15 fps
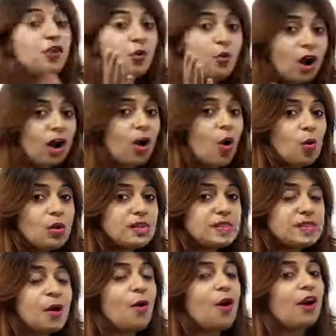you are
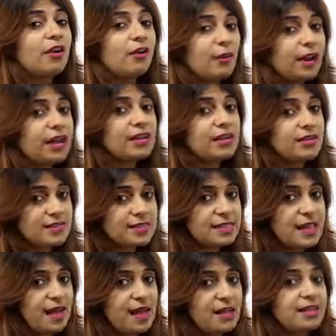also a great
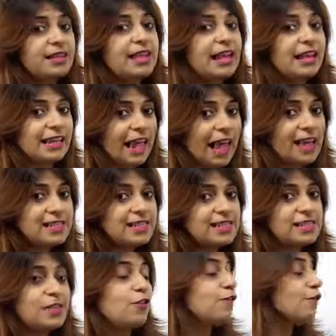listener, then
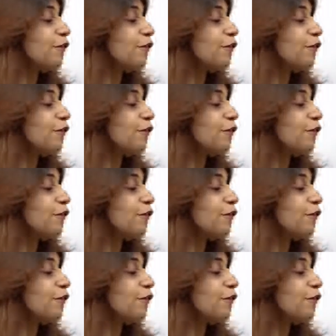yes, you